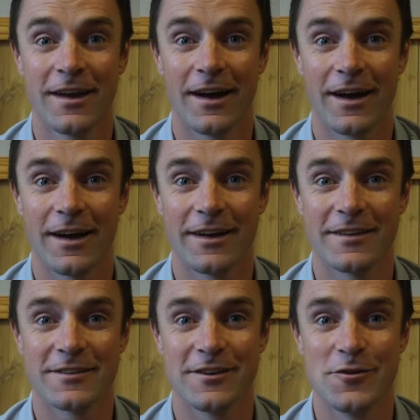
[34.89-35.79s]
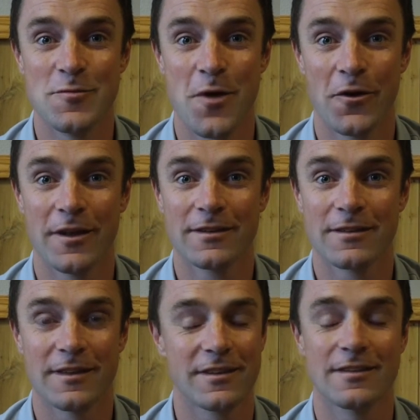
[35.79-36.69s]
against a new
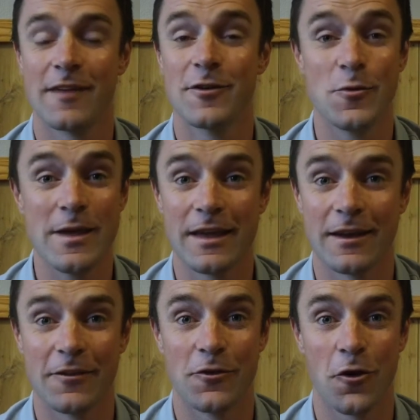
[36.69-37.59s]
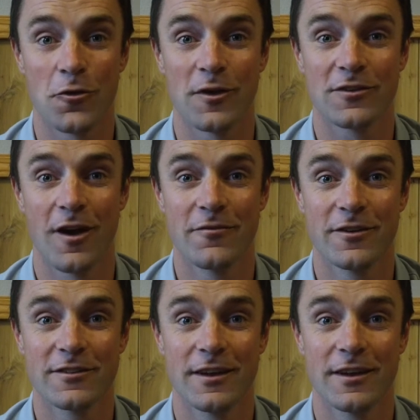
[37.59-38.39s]
opponent, this is every weekend in the Northwest Conference,